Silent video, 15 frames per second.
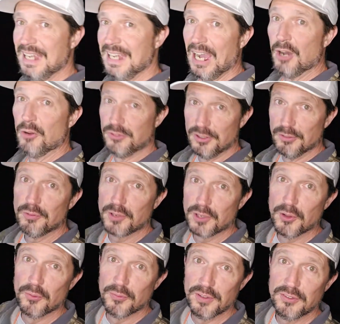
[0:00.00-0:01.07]
how
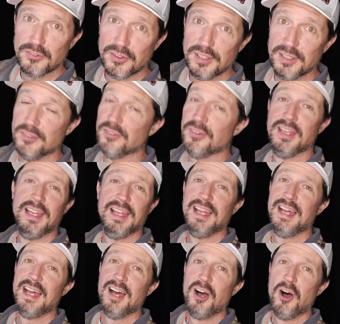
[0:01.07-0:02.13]
difficult this is.
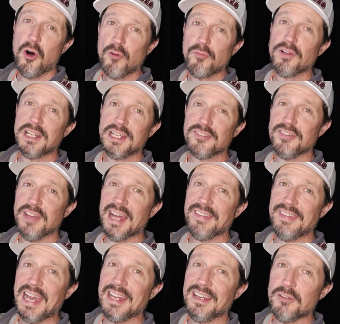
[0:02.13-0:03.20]
Hopefully it's not
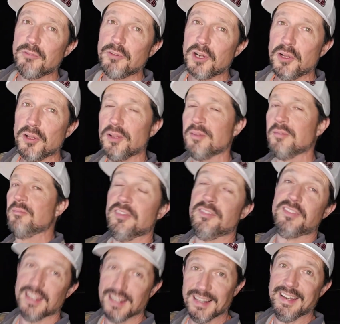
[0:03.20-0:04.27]
that difficult.
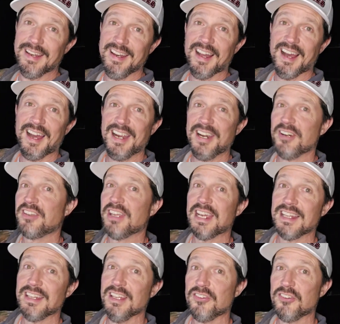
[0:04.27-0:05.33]
Dylan and I are
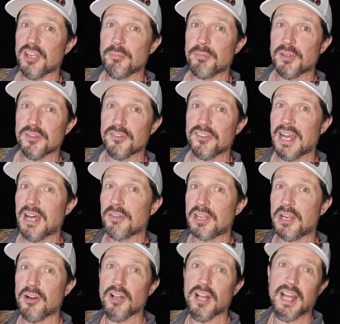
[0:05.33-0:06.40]
taking this up to South
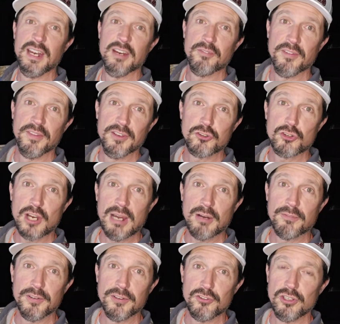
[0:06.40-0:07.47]
Carolina for the
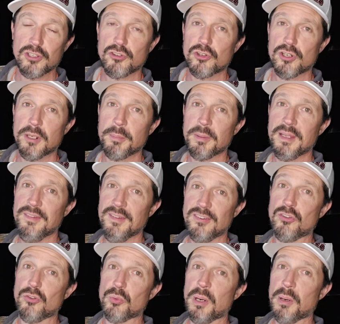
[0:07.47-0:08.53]
trout fishing trip, and this
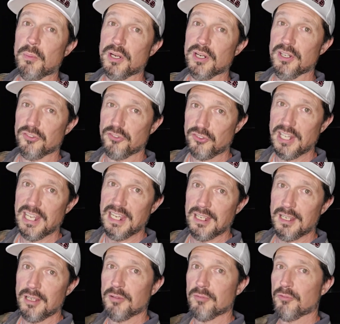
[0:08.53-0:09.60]
is where we're gonna
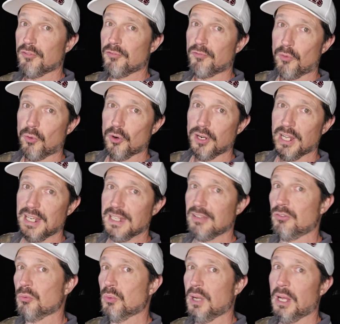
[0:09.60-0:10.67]
stay for 4
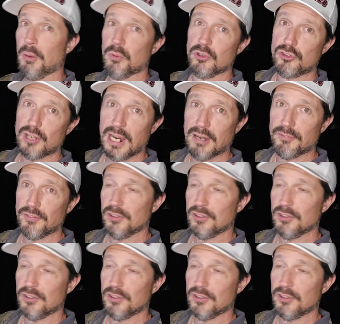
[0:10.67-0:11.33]
nights while we're trout